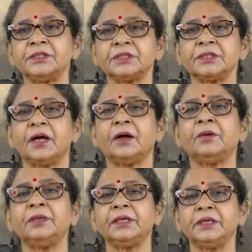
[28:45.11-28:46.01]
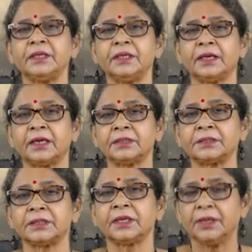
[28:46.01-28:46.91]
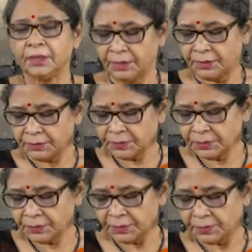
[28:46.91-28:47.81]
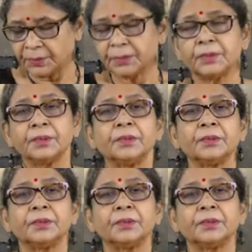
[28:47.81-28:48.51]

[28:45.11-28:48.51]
which is now leading us to